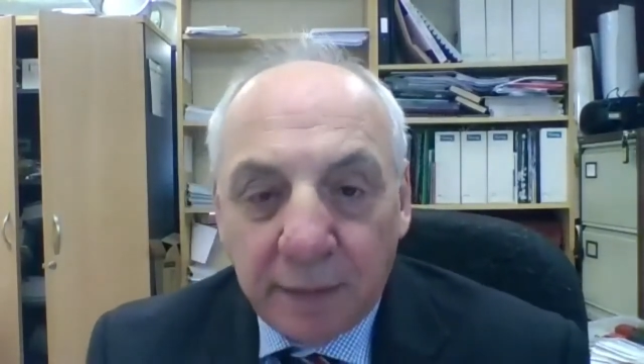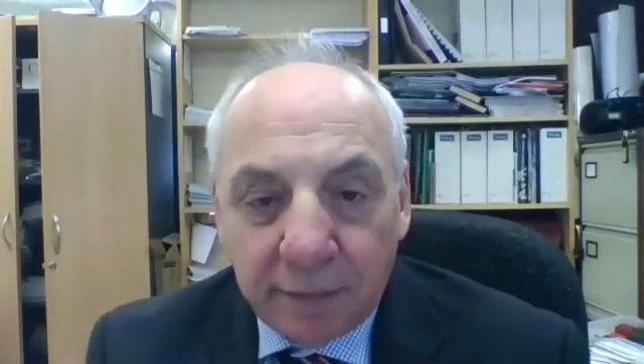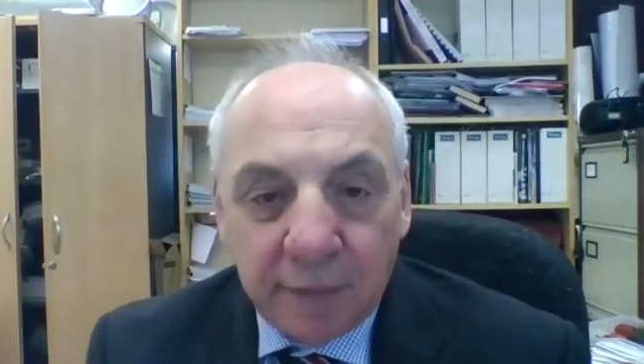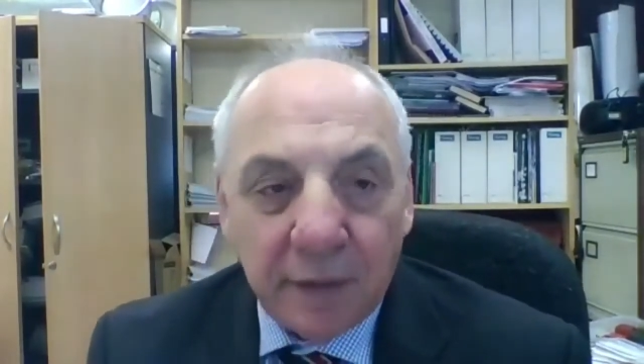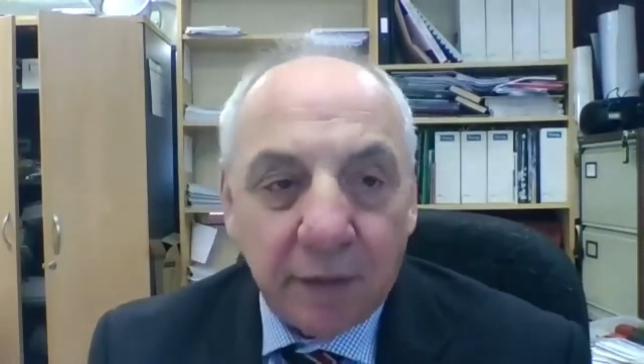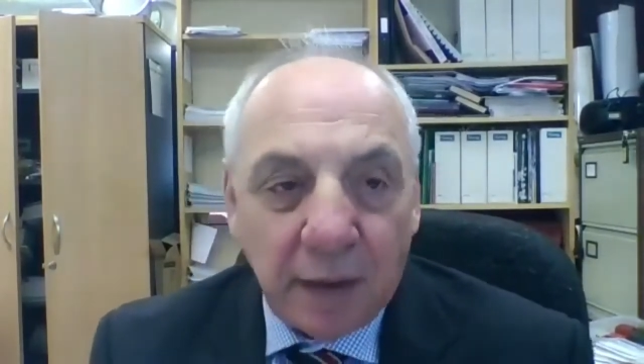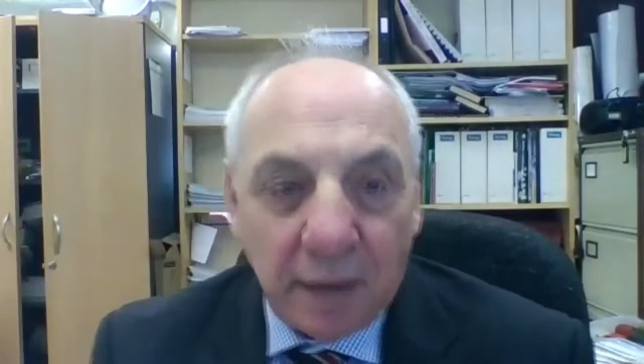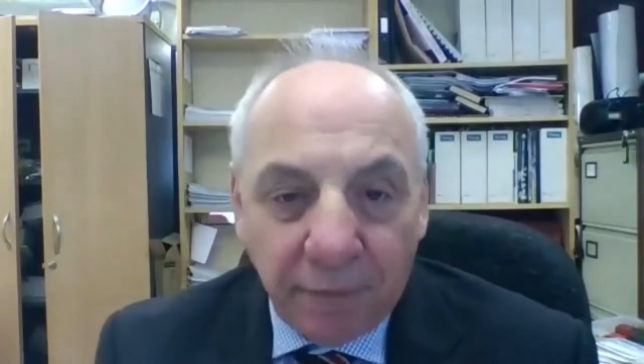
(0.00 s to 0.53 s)
This
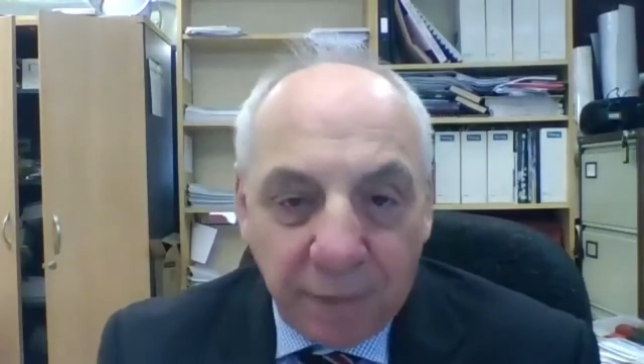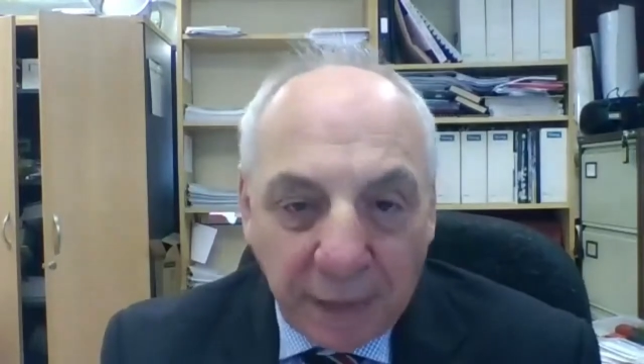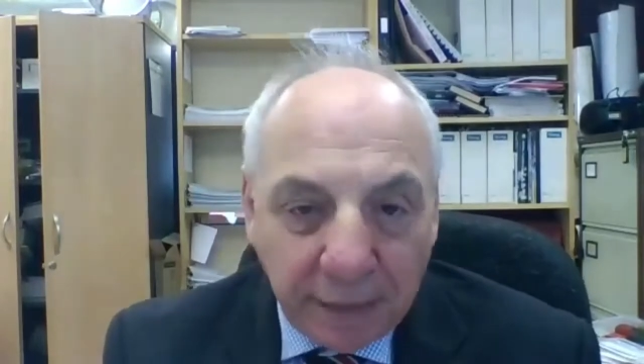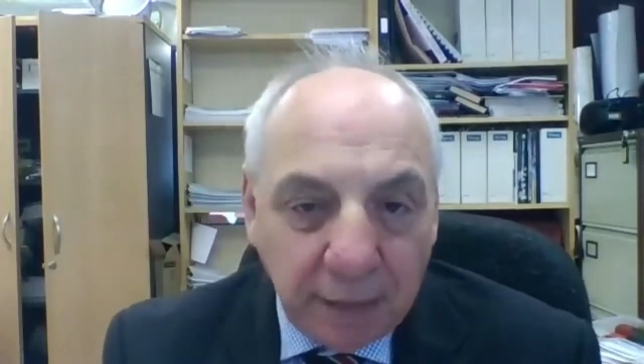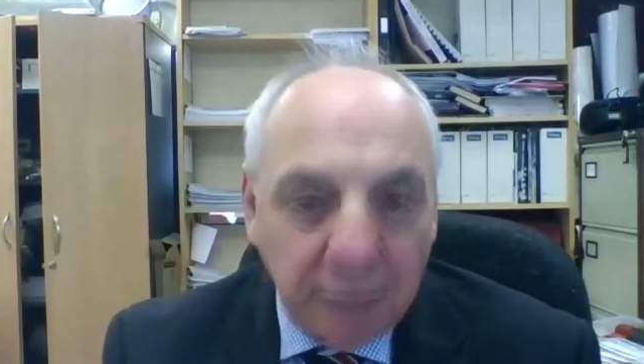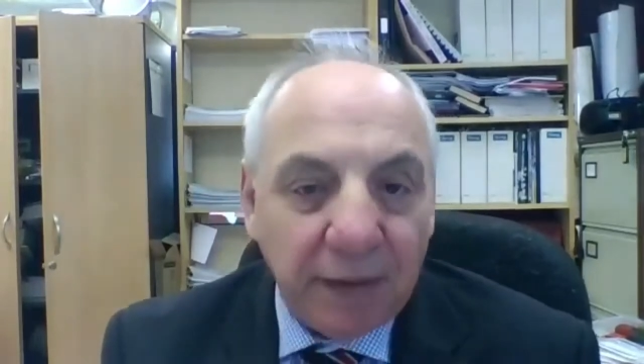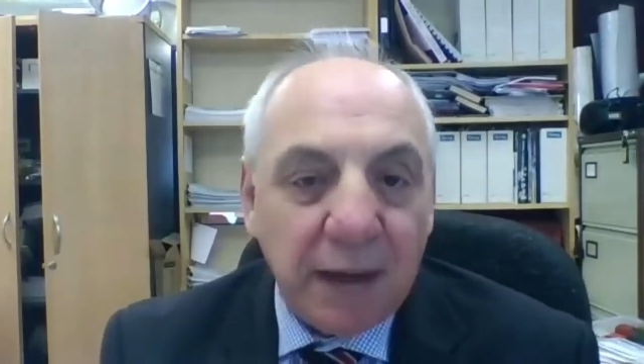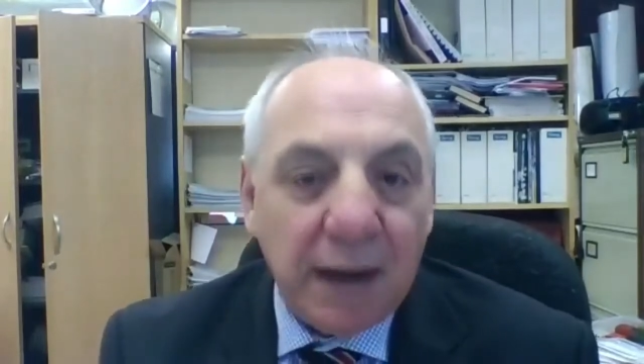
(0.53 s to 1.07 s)
is
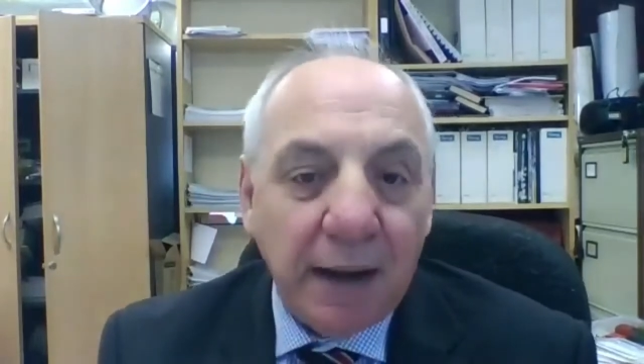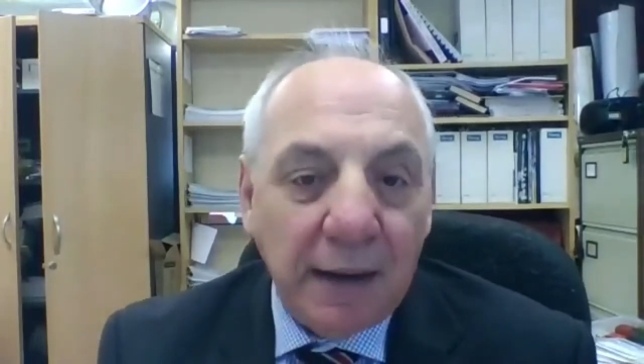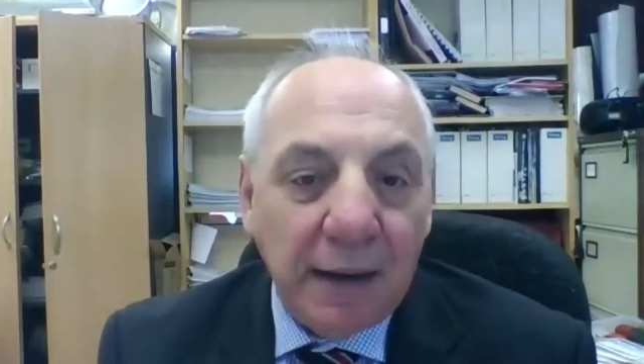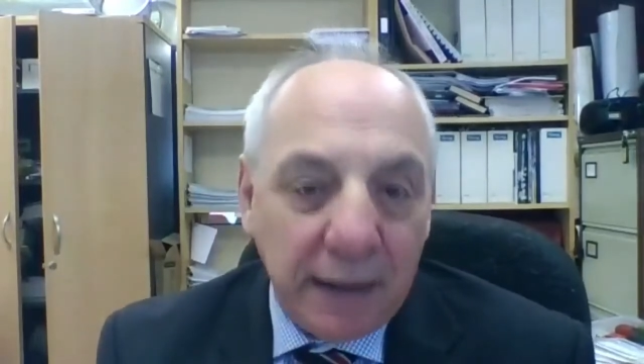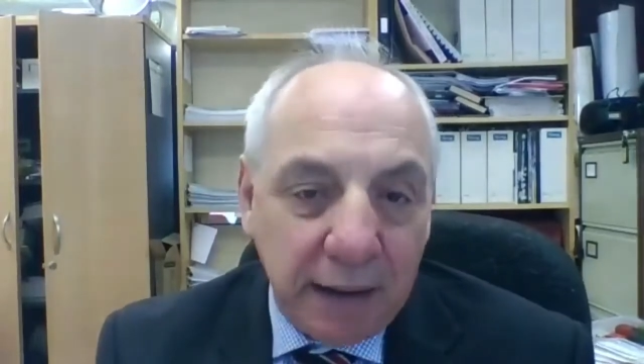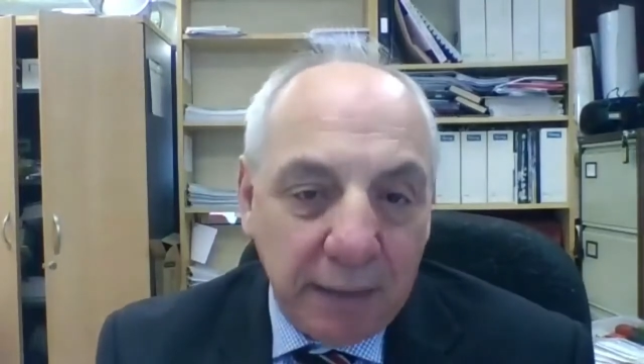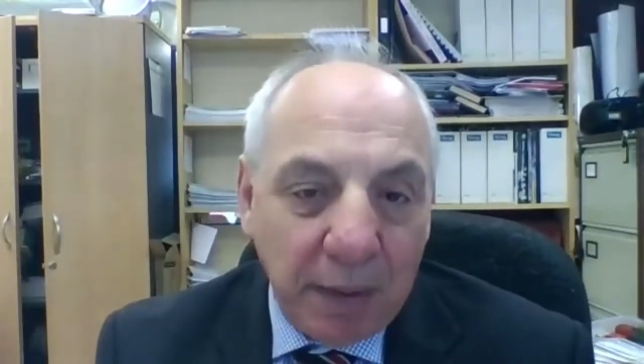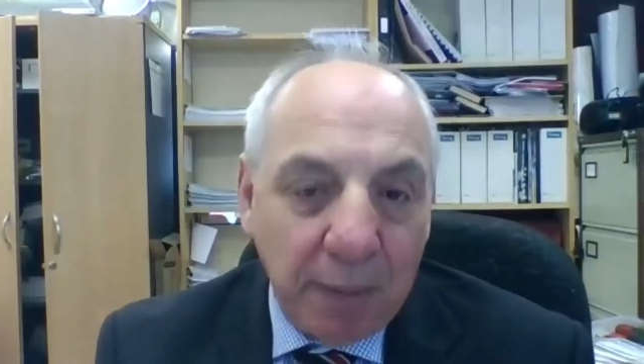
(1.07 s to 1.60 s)
effectively a
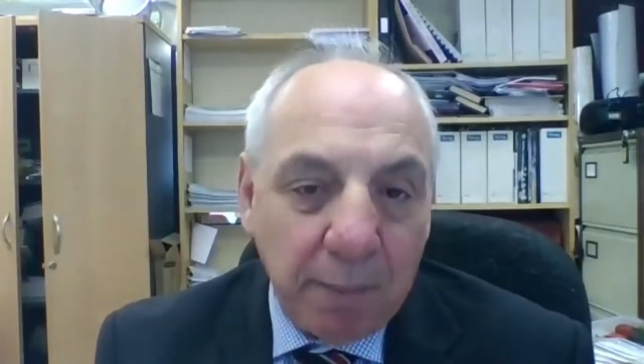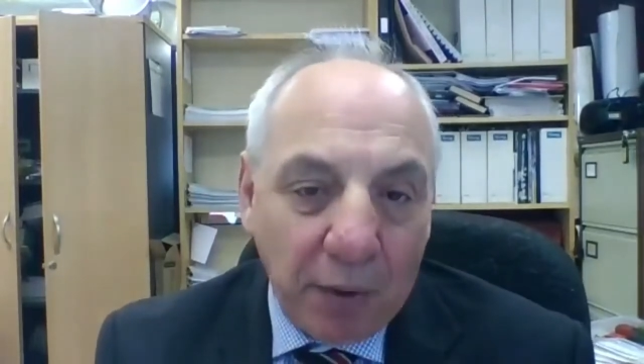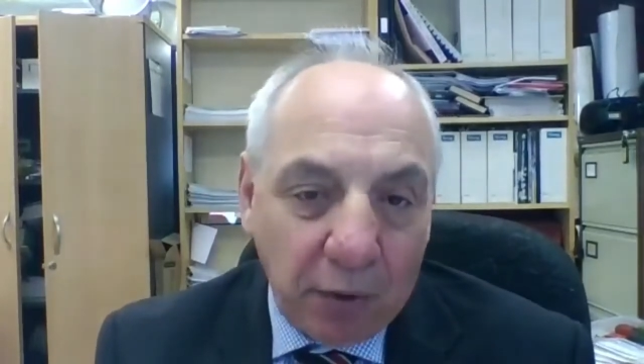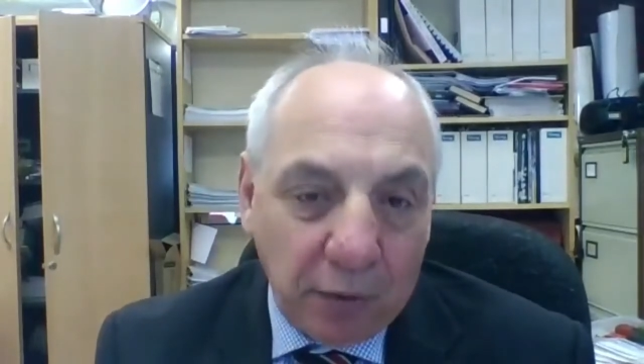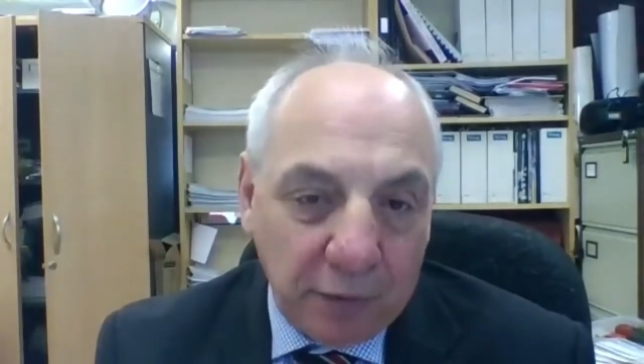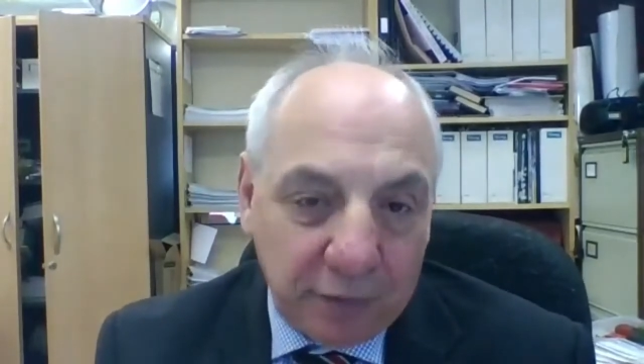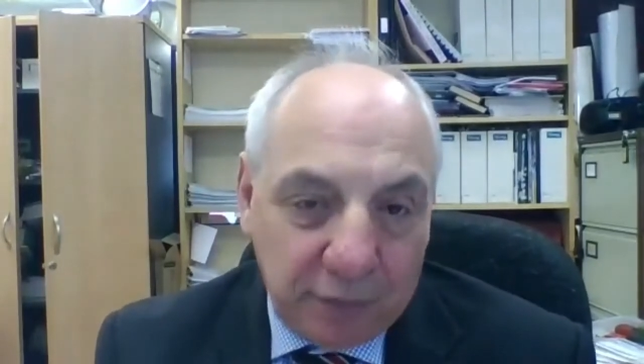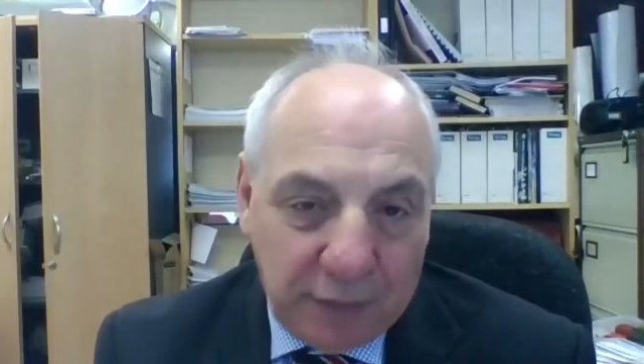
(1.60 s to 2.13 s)
Labour
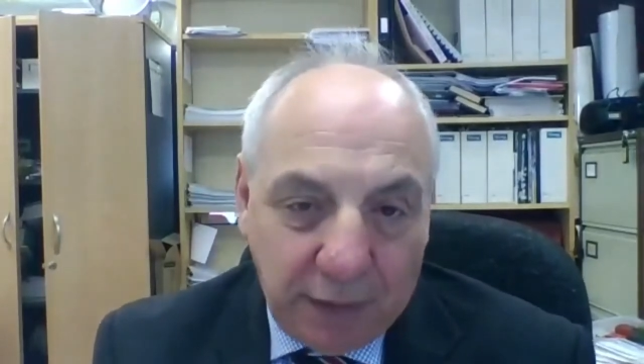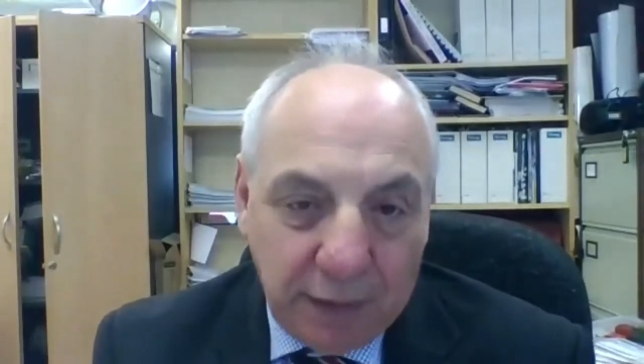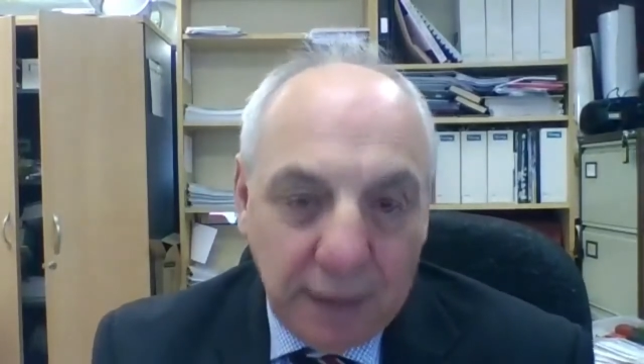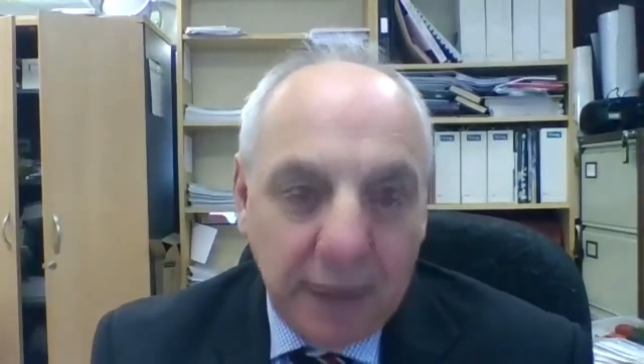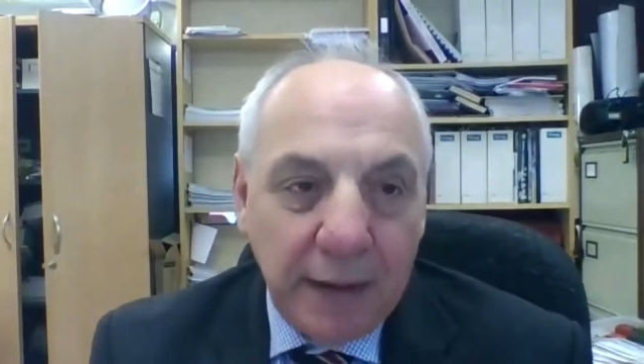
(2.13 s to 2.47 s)
policy.